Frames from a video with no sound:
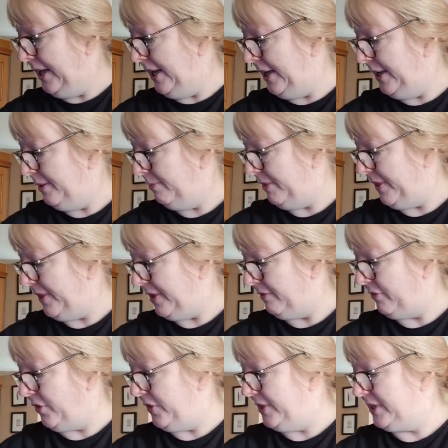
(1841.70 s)
And then
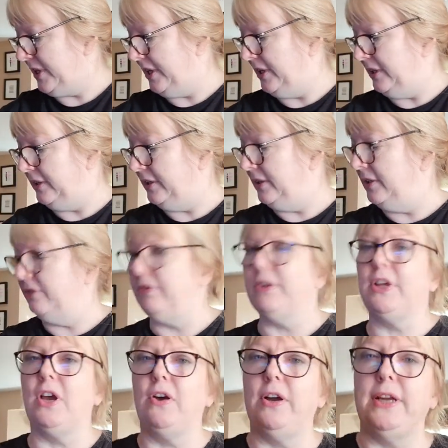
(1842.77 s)
I've got this colour for
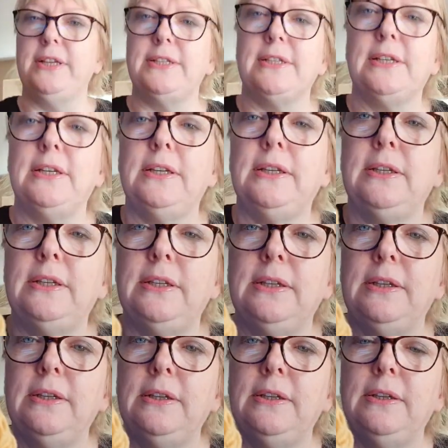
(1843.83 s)
the eyes.
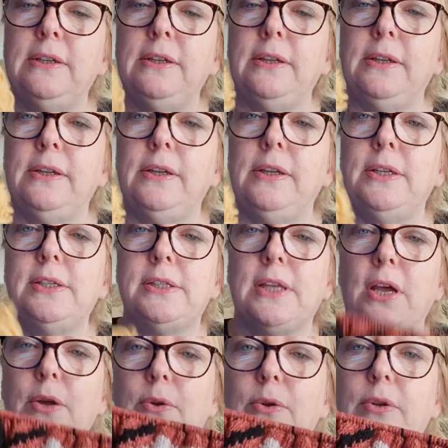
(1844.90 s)

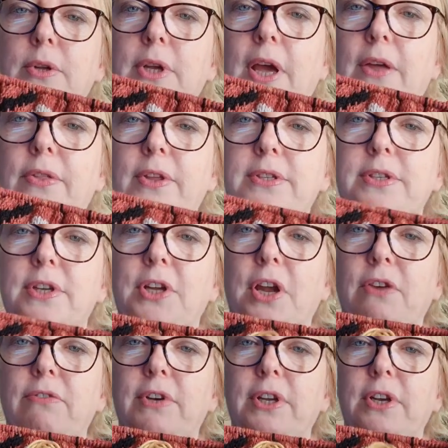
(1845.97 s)
So yeah, that's going to
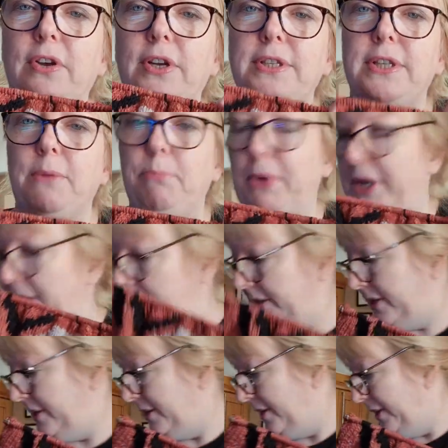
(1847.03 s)
go really nice. That
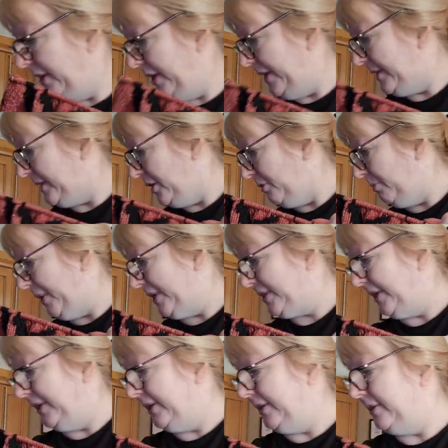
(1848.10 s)
pink is a lot
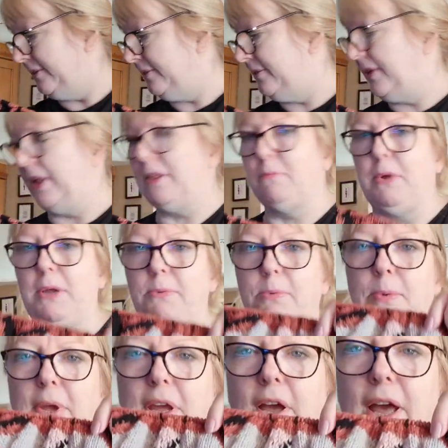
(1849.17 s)
better than the baby
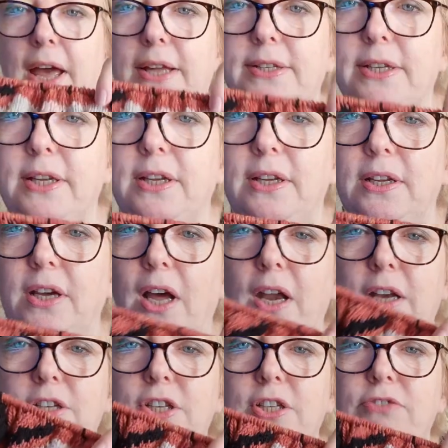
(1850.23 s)
pink I had,
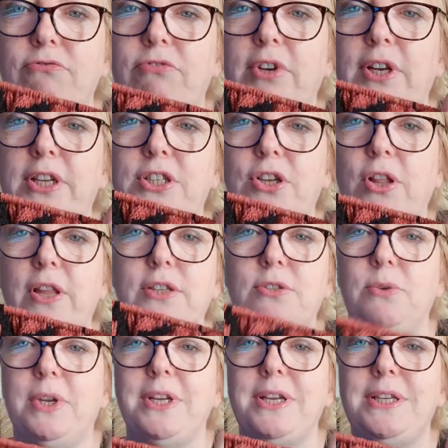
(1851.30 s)
and I just really, that's
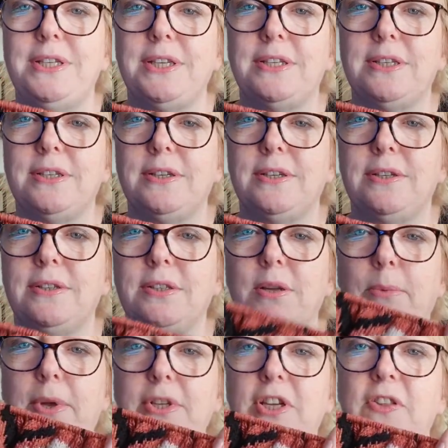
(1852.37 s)
all I needed. So
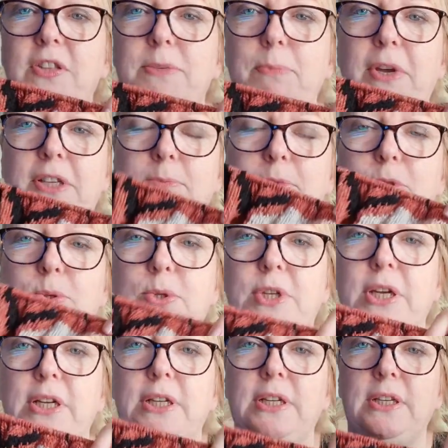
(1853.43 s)
I'll be able to give this back to my
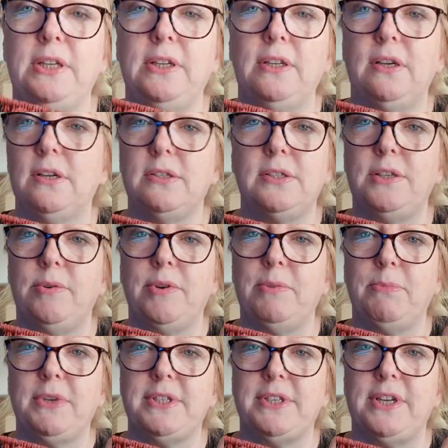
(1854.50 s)
daughter. I don't want it
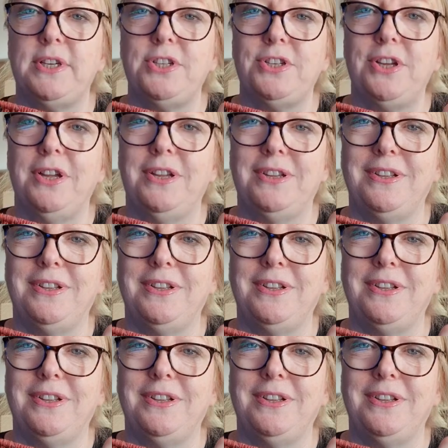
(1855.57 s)
in my stash.